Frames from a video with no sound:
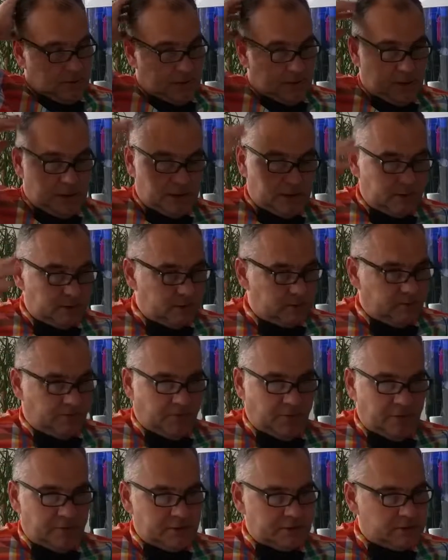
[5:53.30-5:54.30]
Another
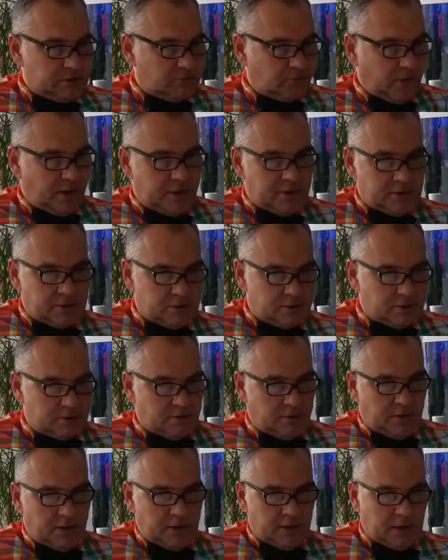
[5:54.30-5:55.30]
very strange
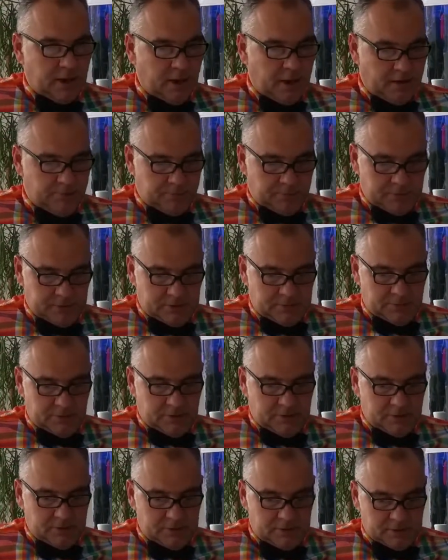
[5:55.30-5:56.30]
thing happens
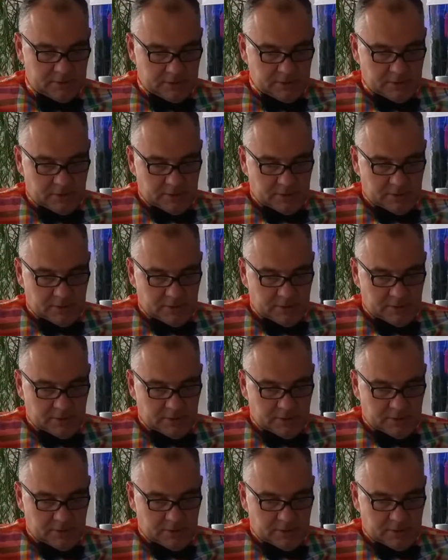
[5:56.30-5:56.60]
because